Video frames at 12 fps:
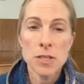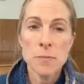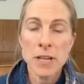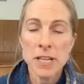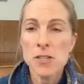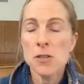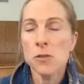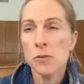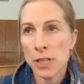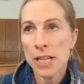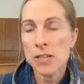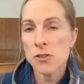The mice. So
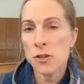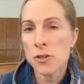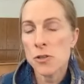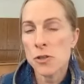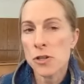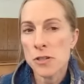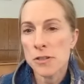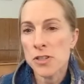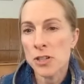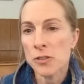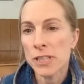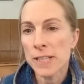glass jars are
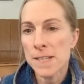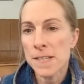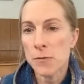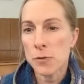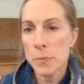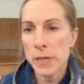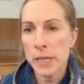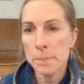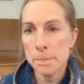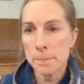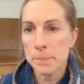generally a safer bet.